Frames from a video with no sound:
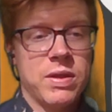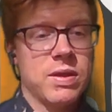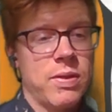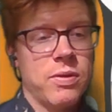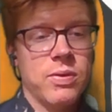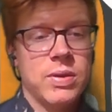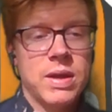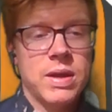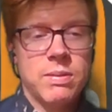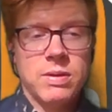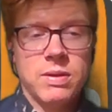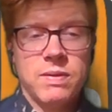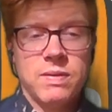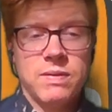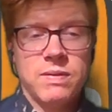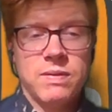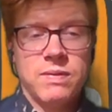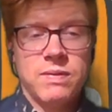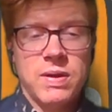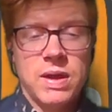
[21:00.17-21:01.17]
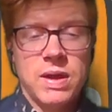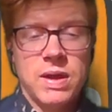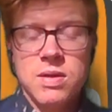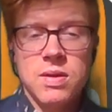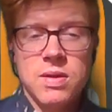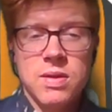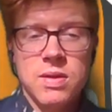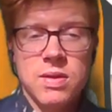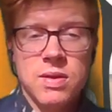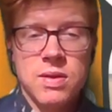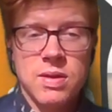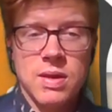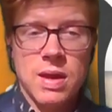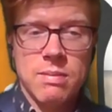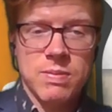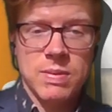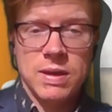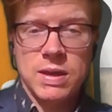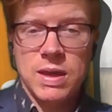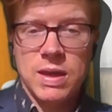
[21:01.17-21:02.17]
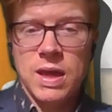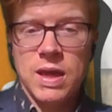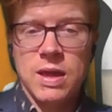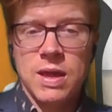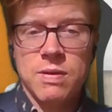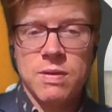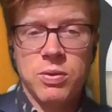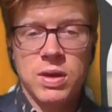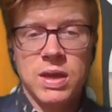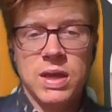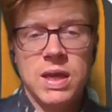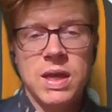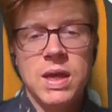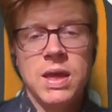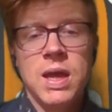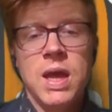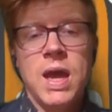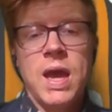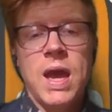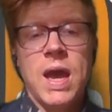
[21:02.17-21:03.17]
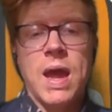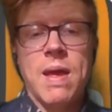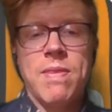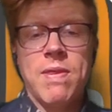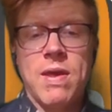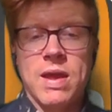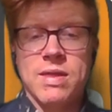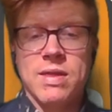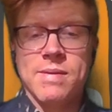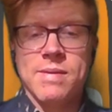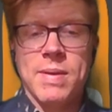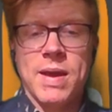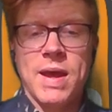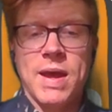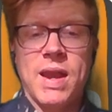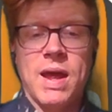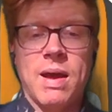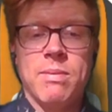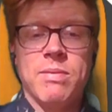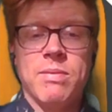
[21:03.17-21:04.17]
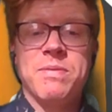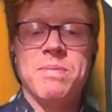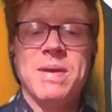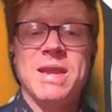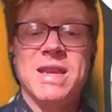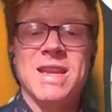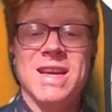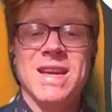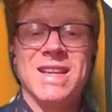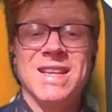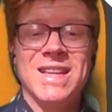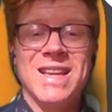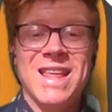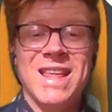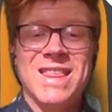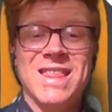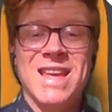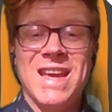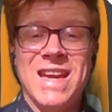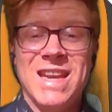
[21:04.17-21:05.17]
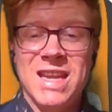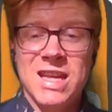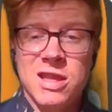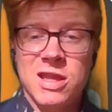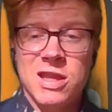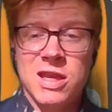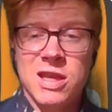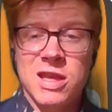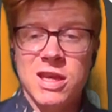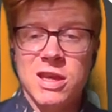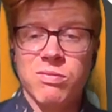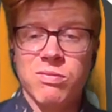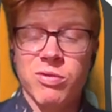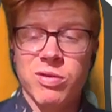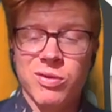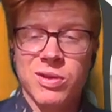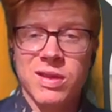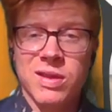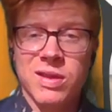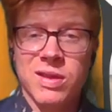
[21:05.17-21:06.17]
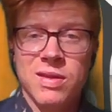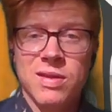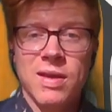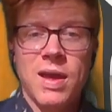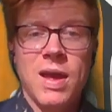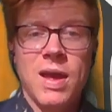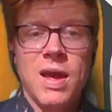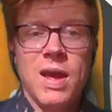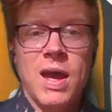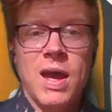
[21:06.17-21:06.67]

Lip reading: some other adaptive advantages that Ms. McNair has put in here, and that's about spending less energy and resources